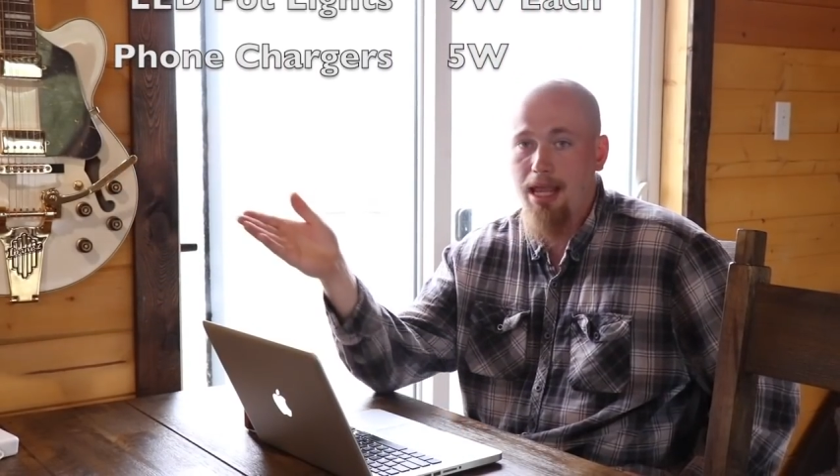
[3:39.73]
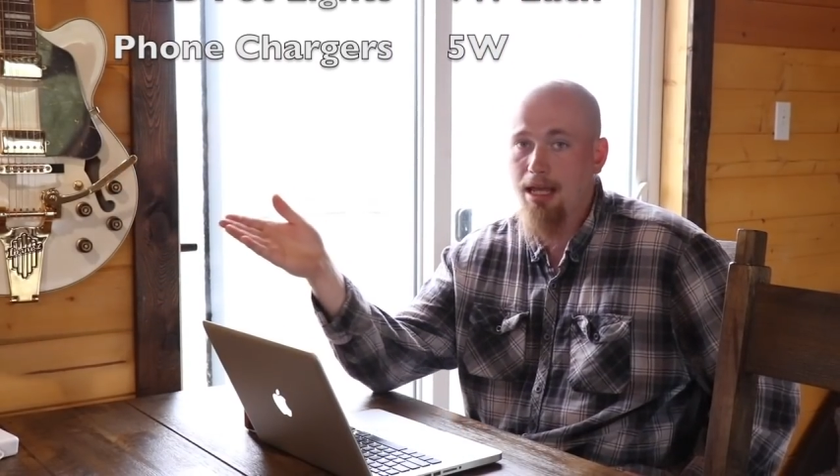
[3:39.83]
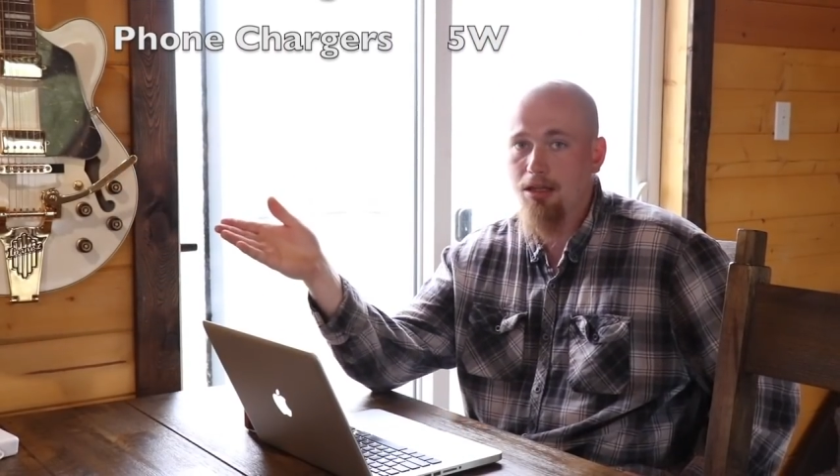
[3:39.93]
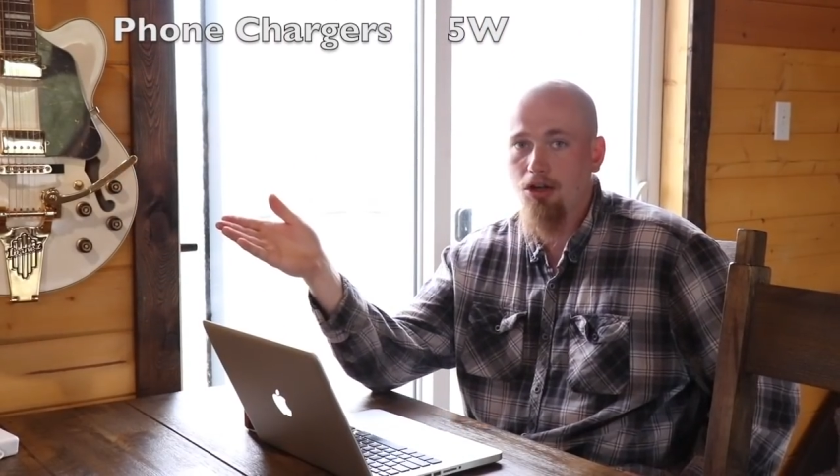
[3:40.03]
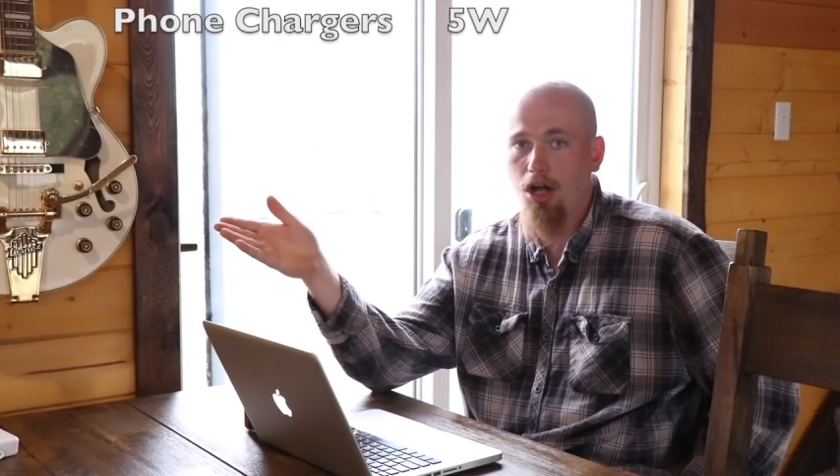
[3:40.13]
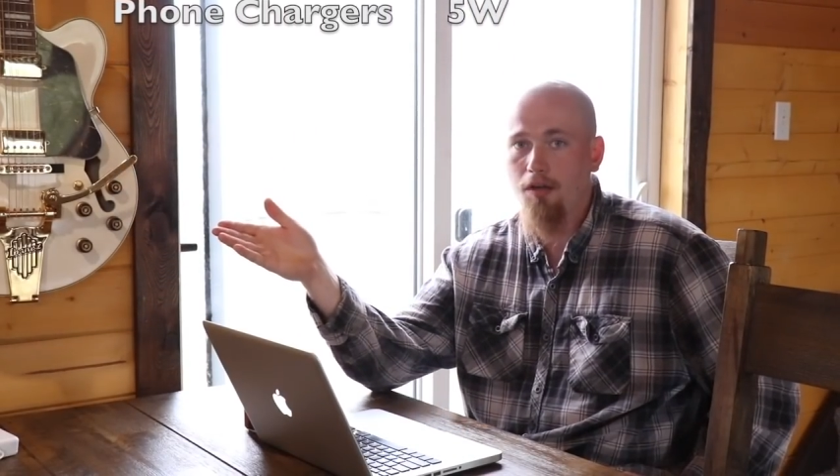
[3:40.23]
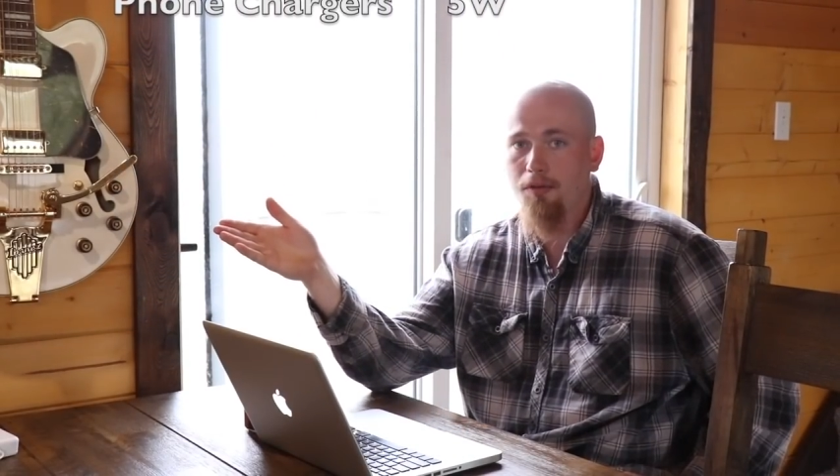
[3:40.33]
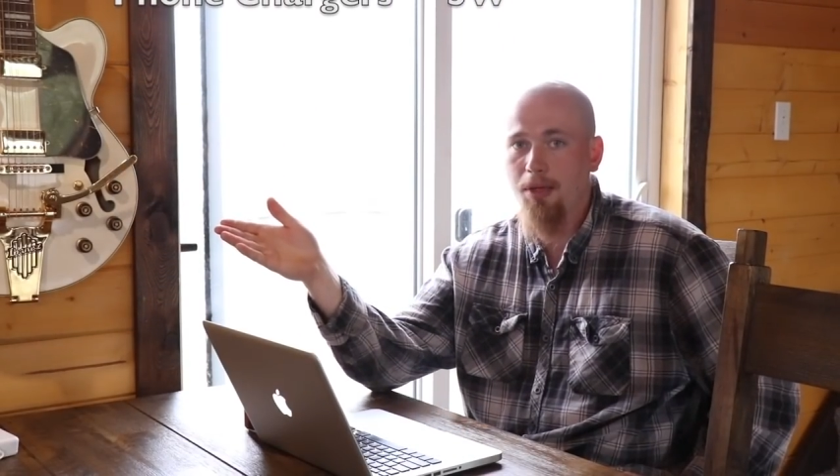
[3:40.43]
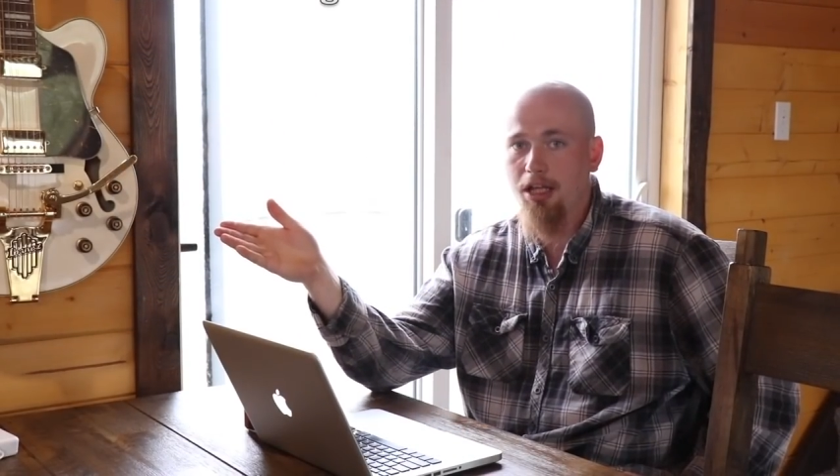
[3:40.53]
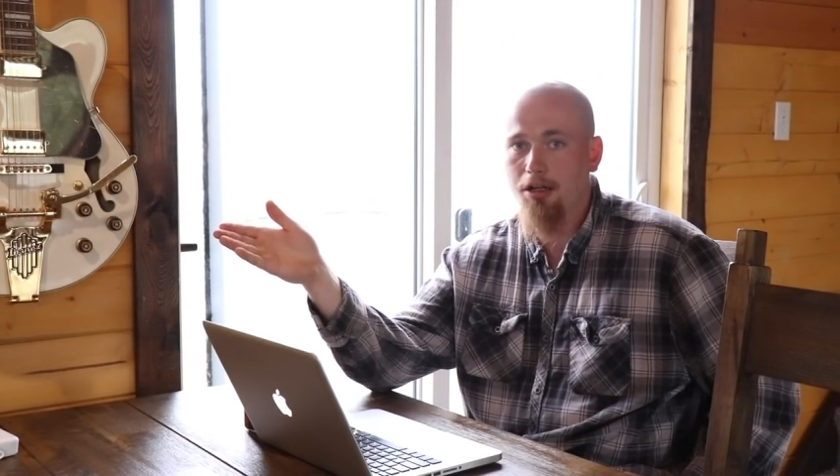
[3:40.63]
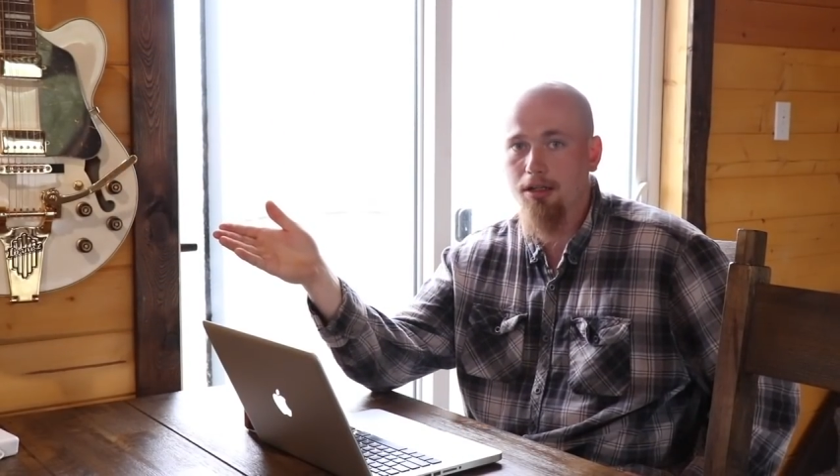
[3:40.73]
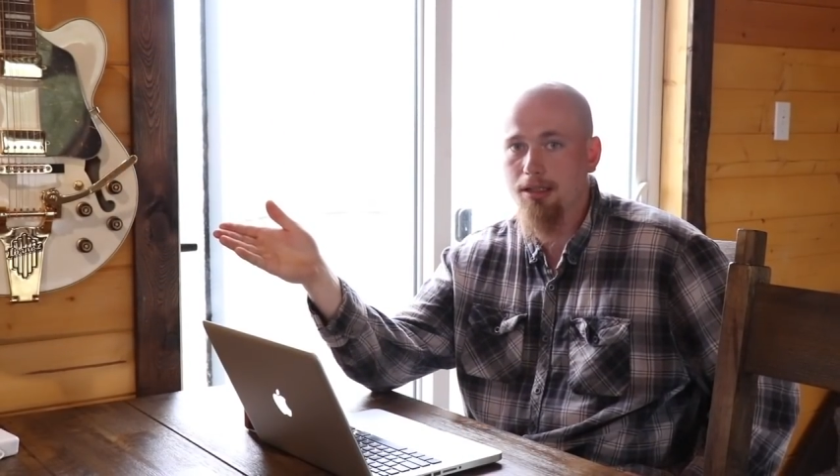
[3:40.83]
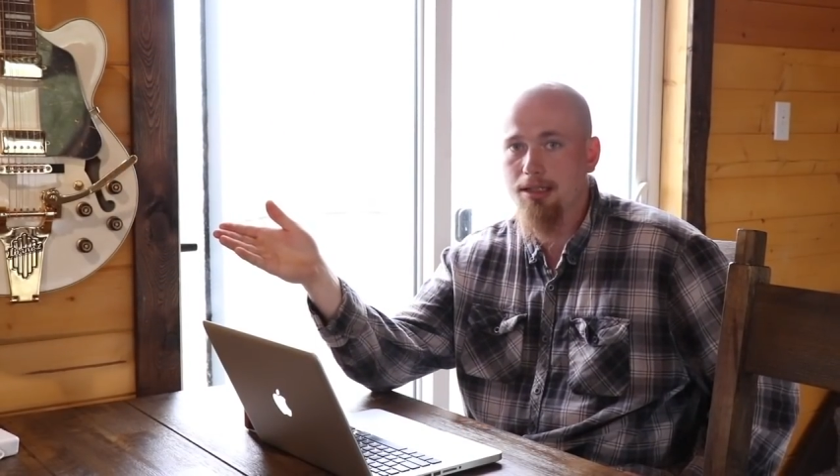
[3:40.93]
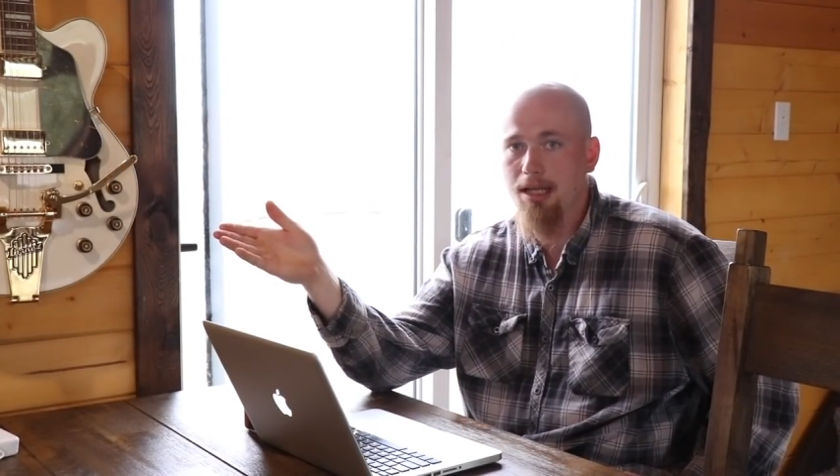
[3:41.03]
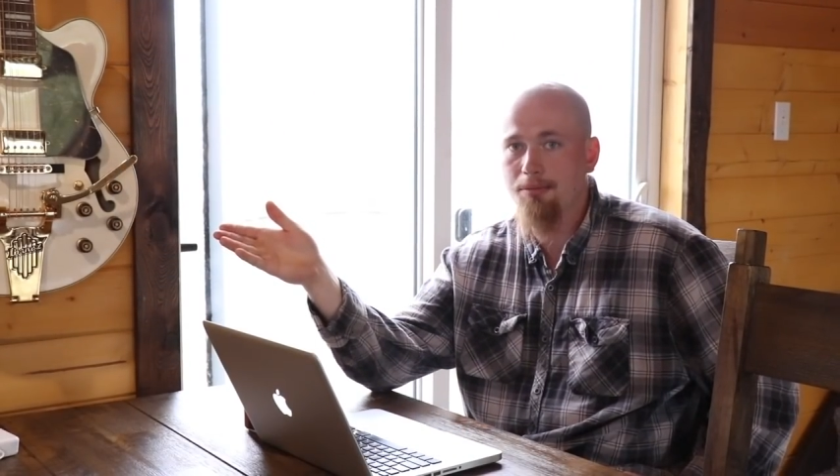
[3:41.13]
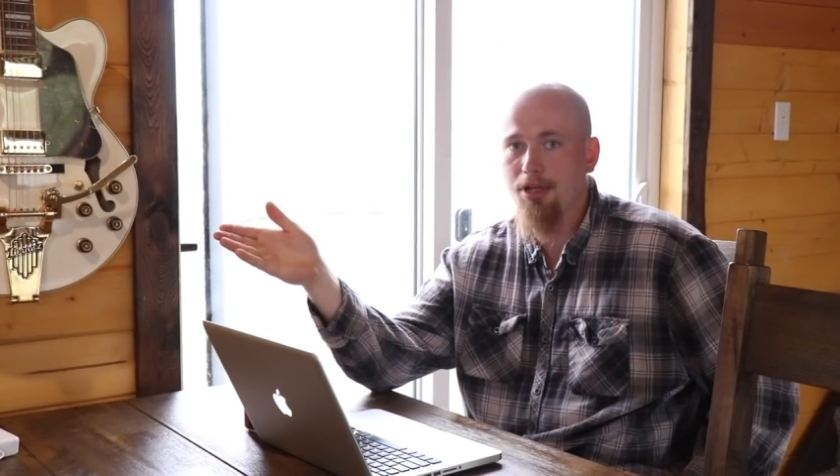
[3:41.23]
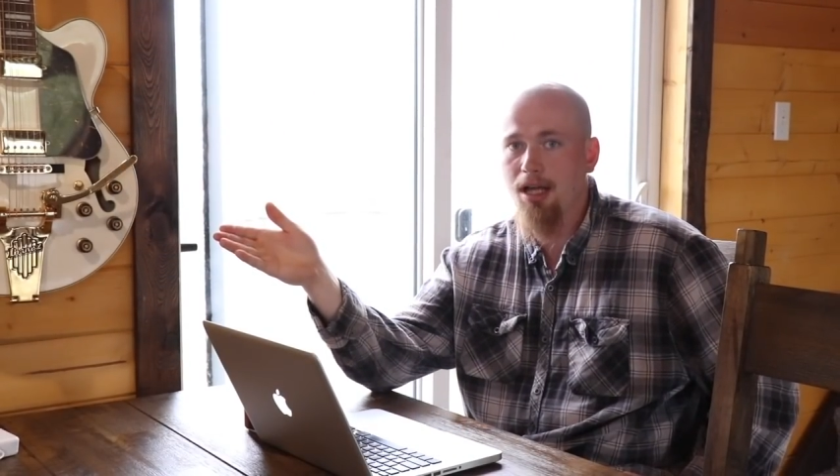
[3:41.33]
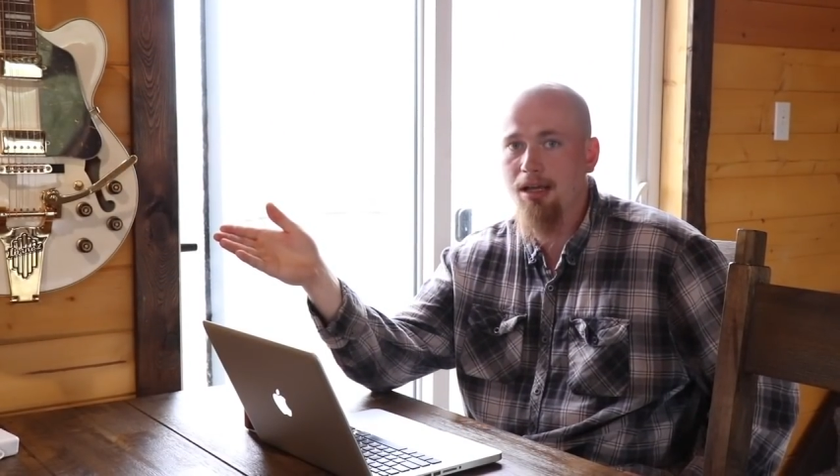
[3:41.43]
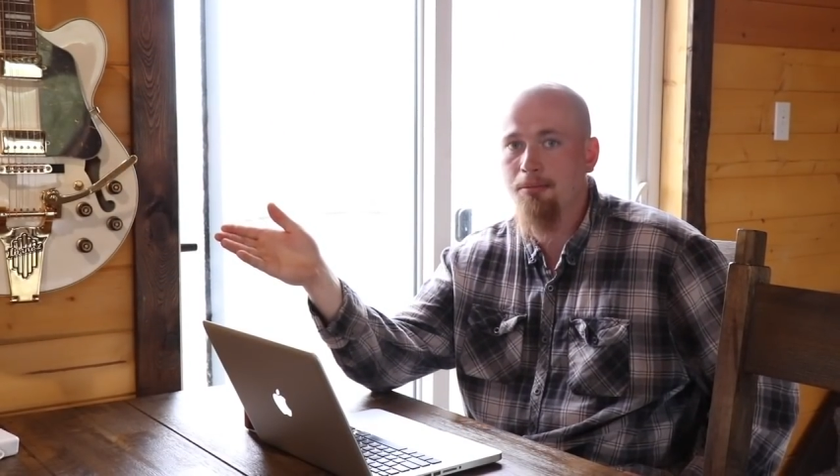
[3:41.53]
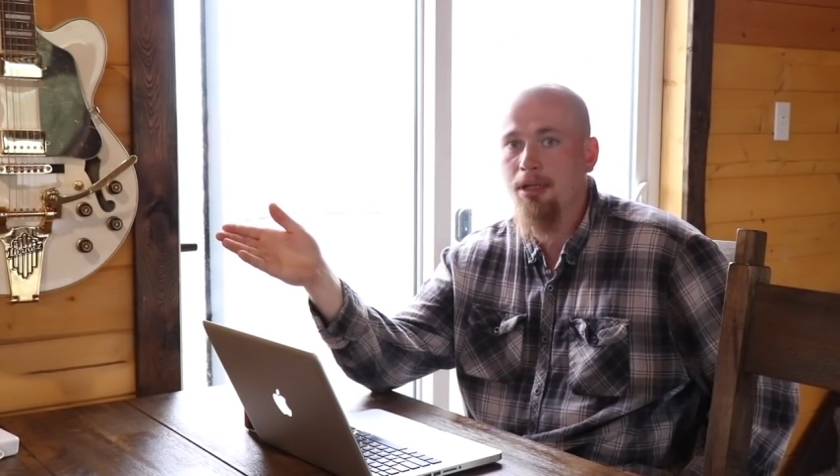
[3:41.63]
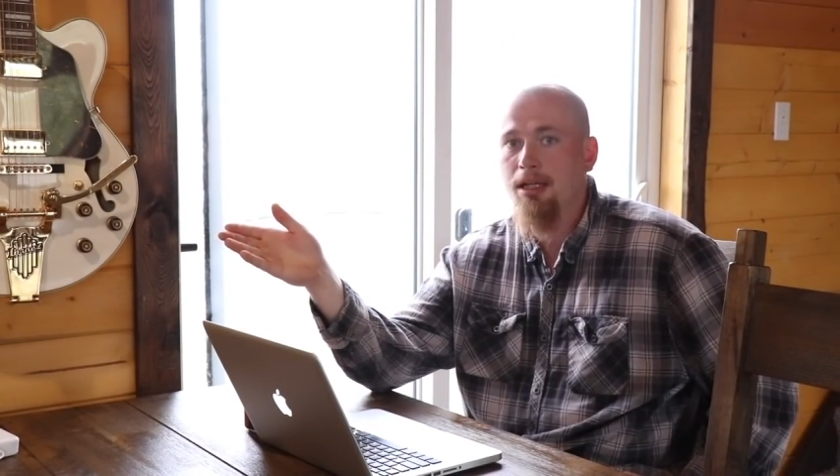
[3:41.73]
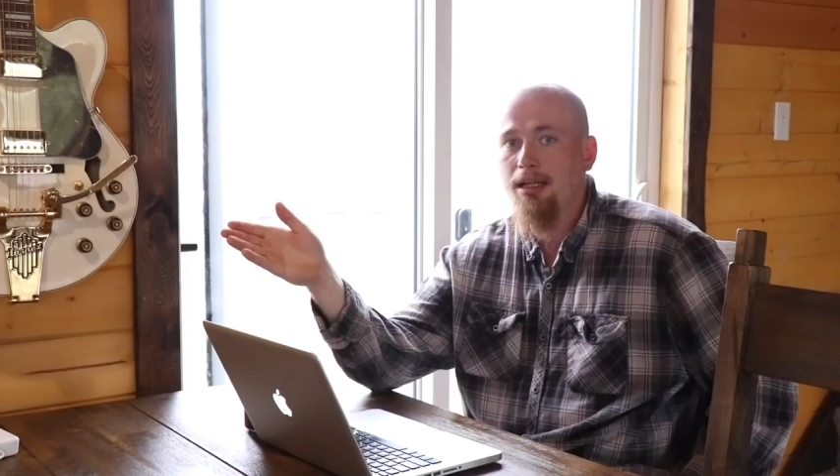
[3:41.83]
and the coffee maker at the same time